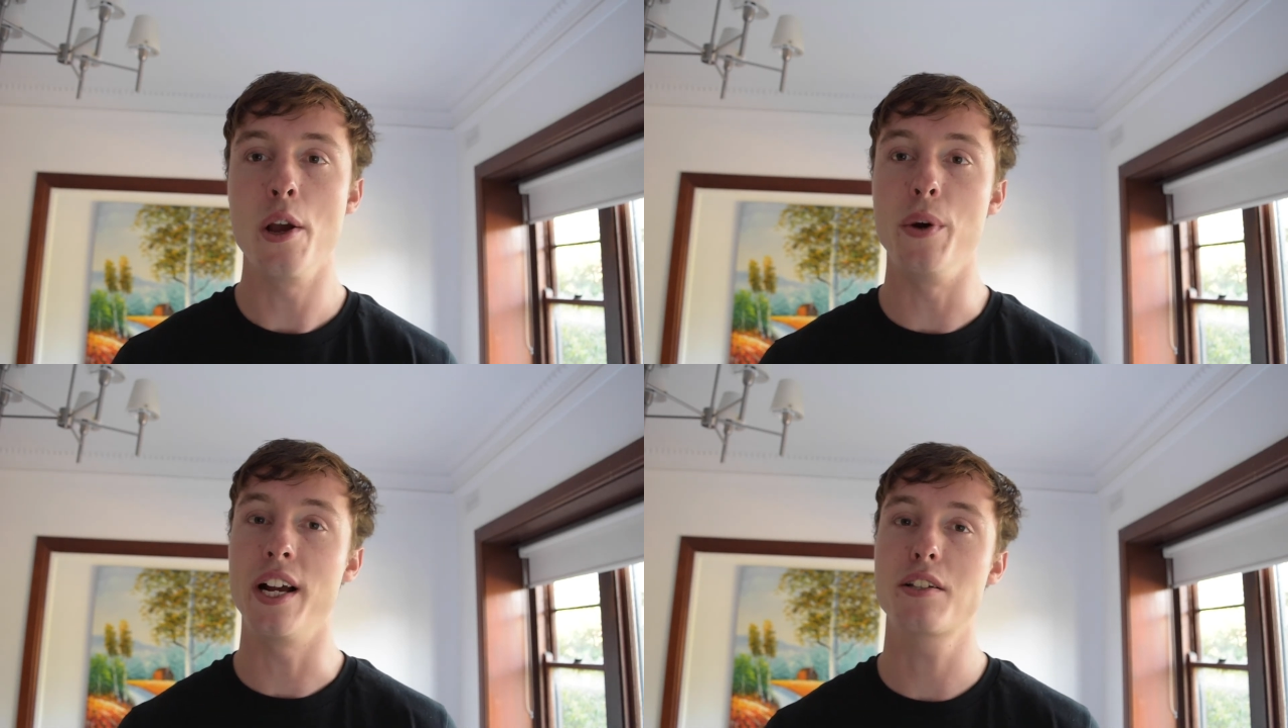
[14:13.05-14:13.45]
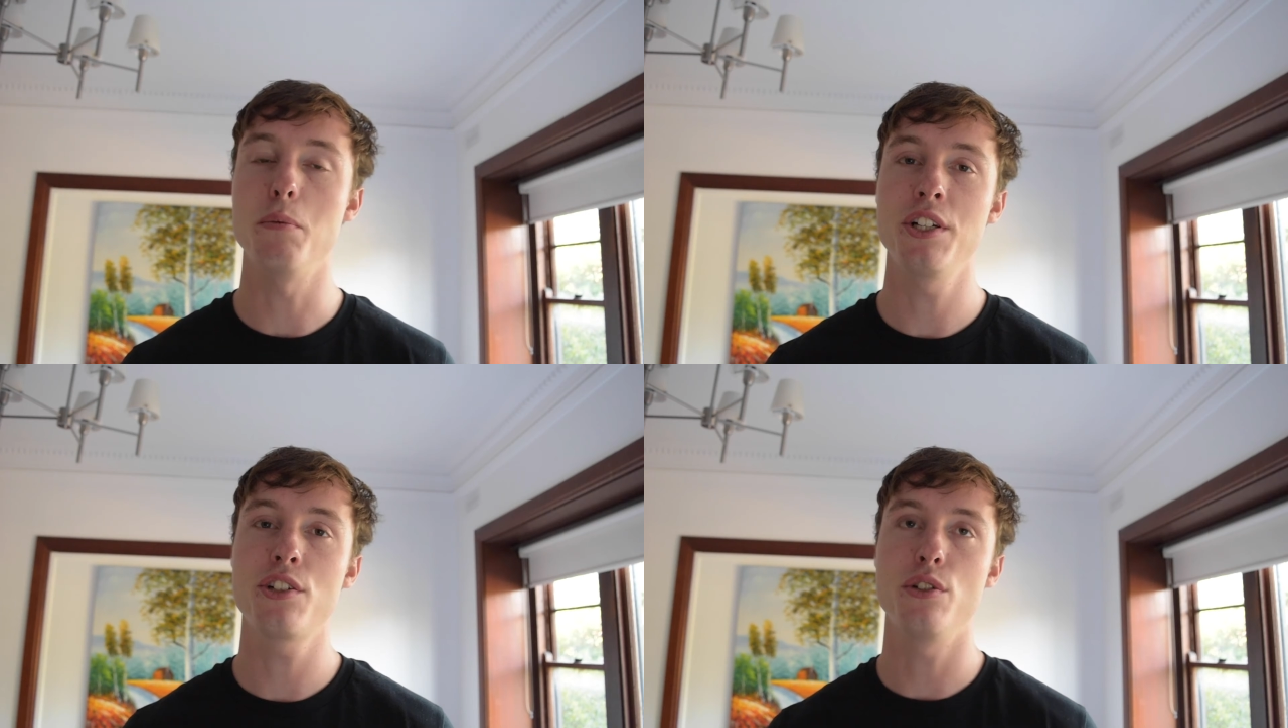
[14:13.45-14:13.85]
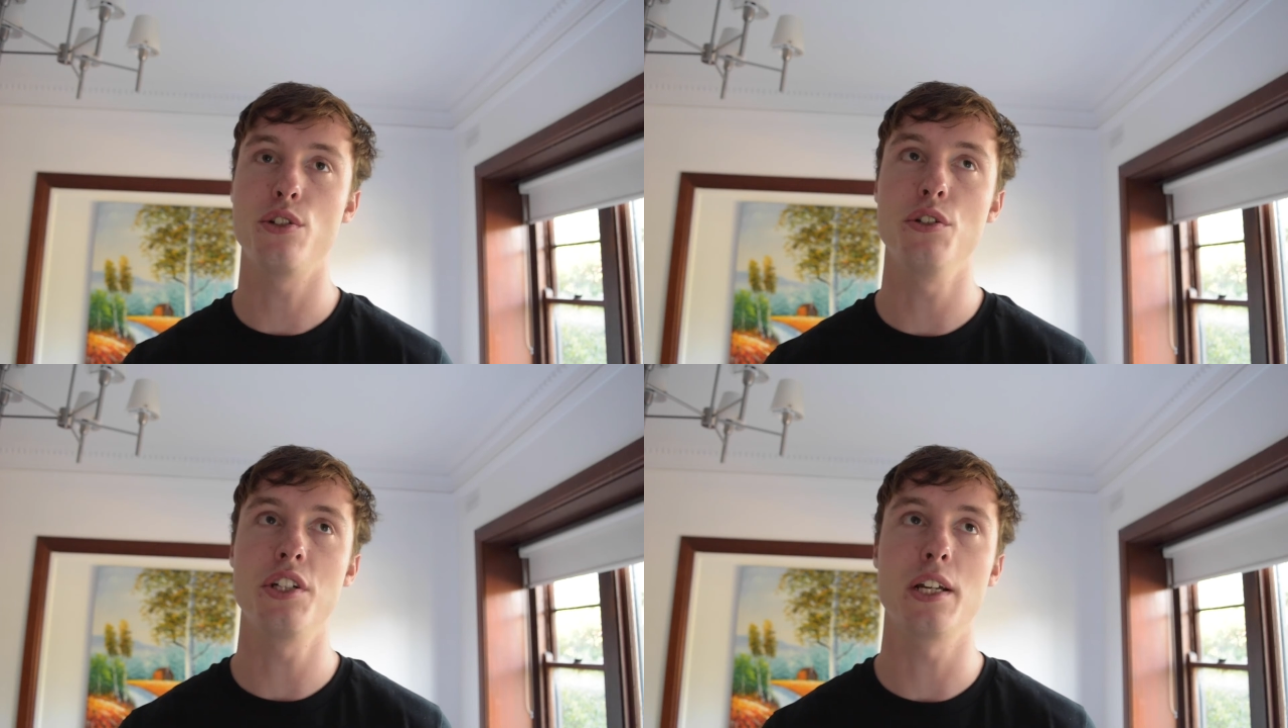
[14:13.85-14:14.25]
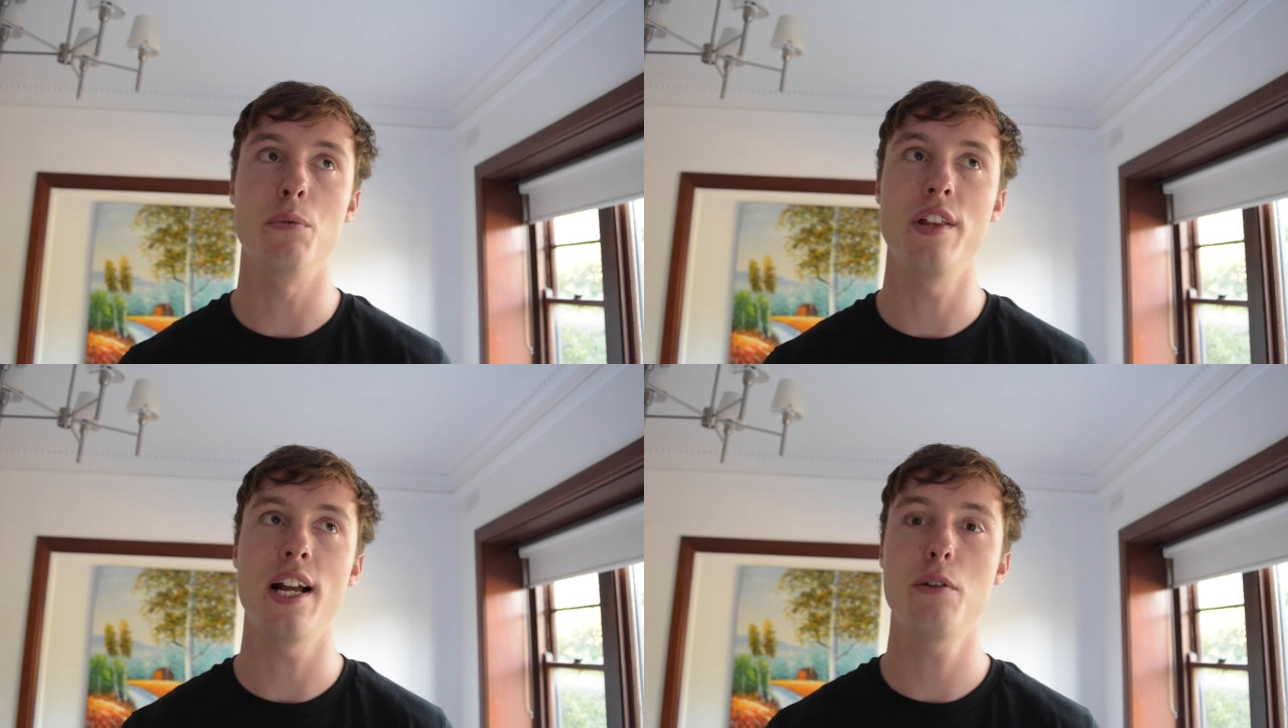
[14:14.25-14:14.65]
we had some issues using it
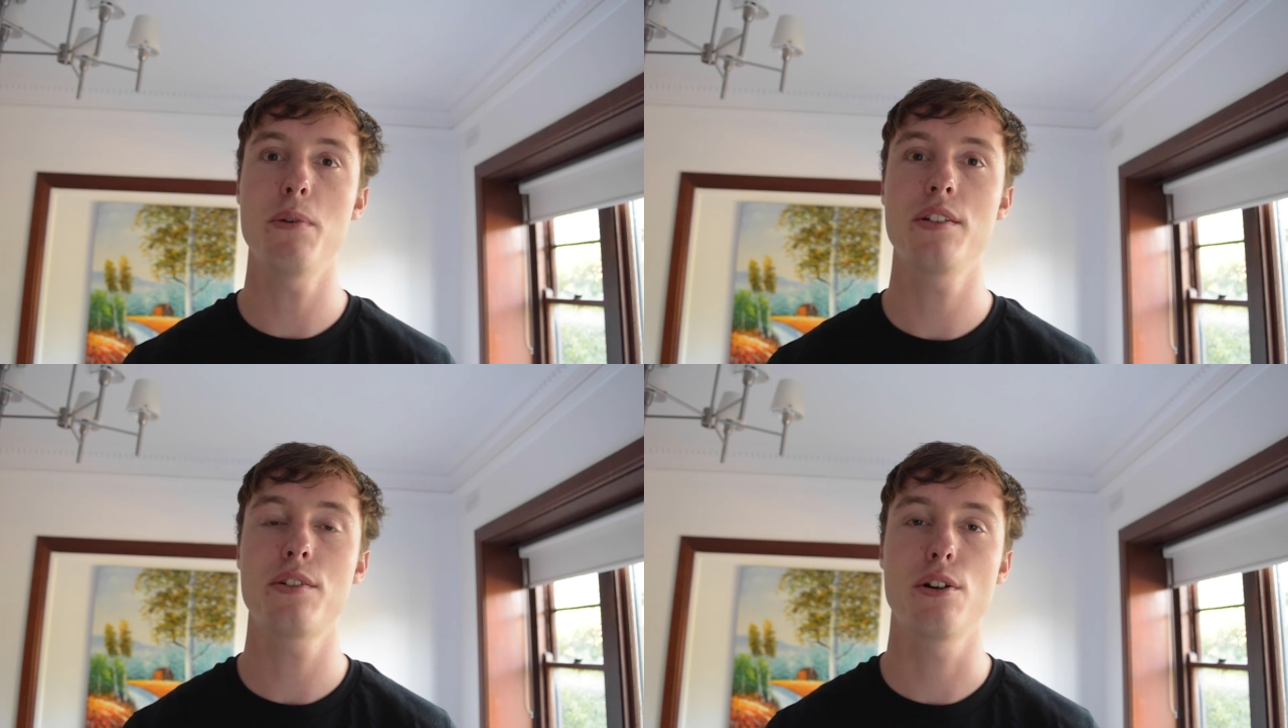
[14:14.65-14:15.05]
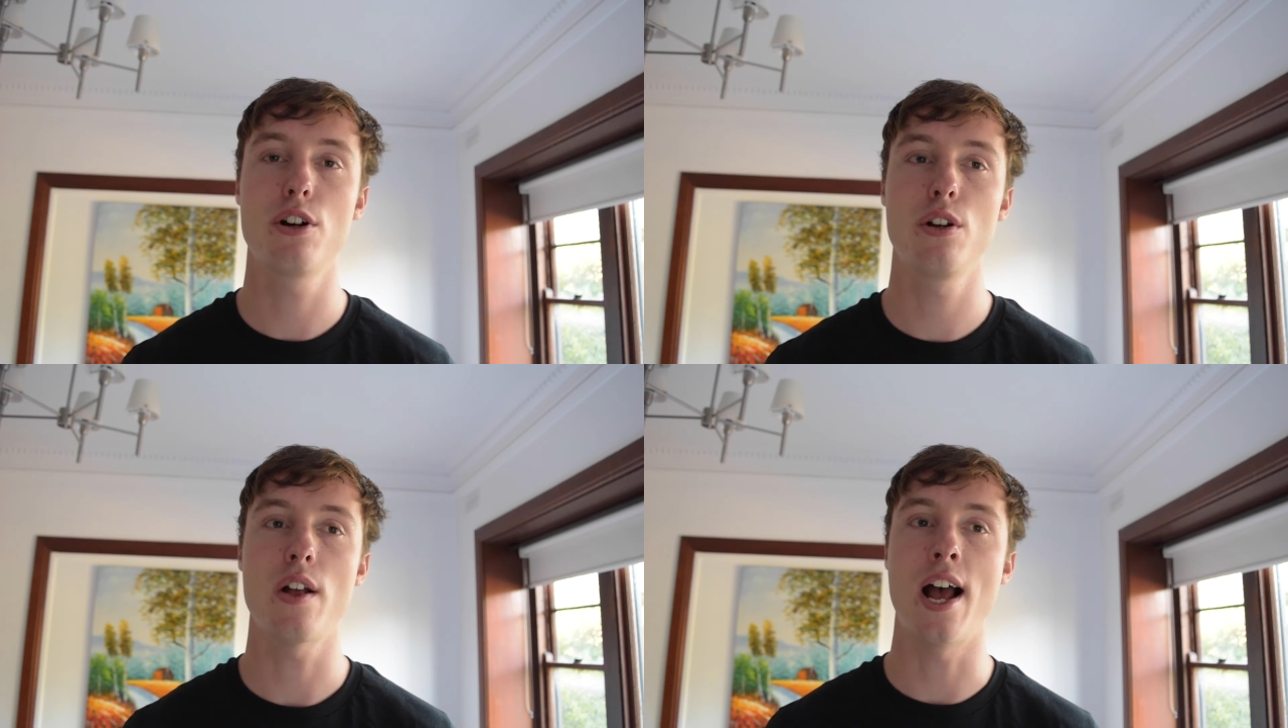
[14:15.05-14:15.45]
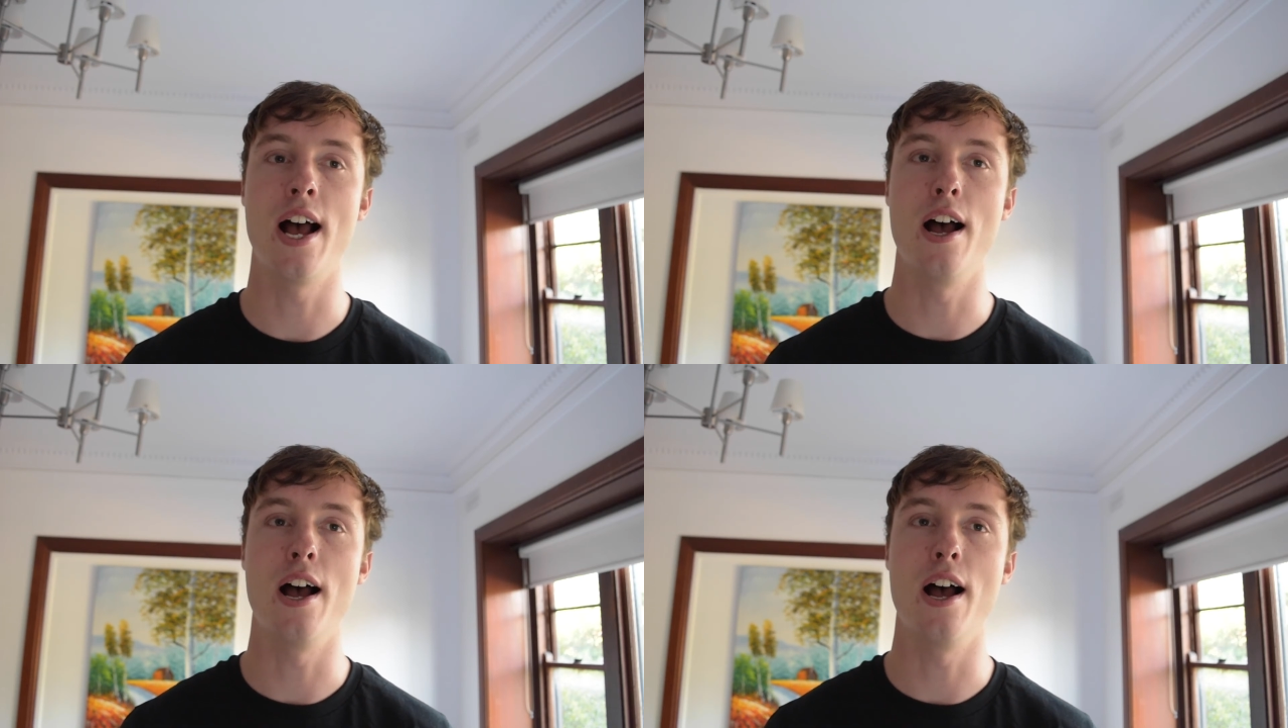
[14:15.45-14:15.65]
with Elementor.